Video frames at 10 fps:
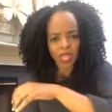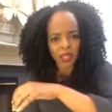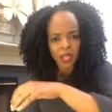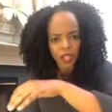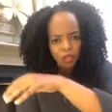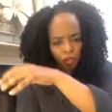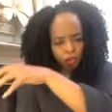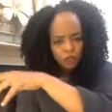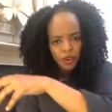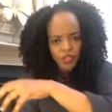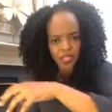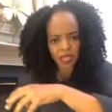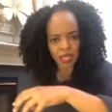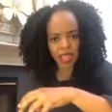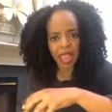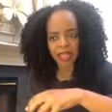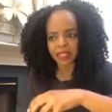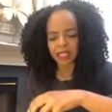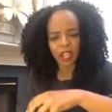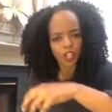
and you know university and